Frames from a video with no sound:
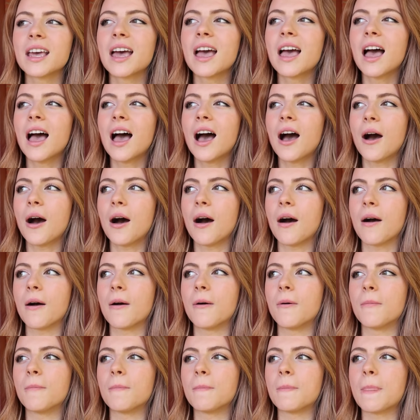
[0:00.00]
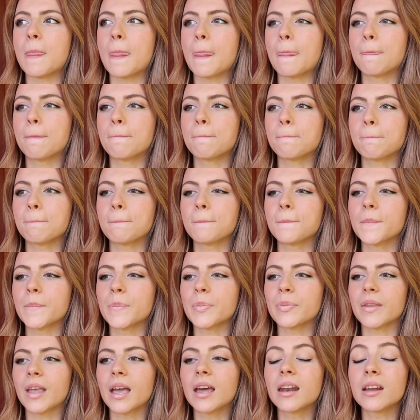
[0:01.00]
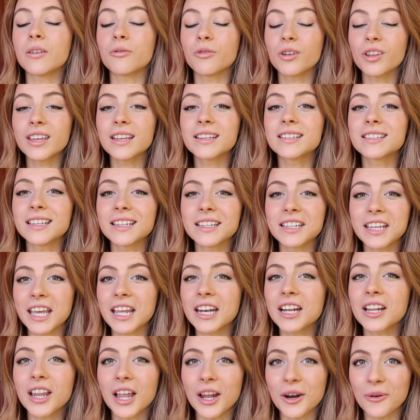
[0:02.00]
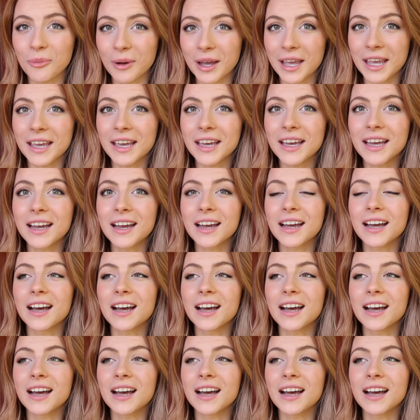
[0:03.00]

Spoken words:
And I really did gain a lot of weight.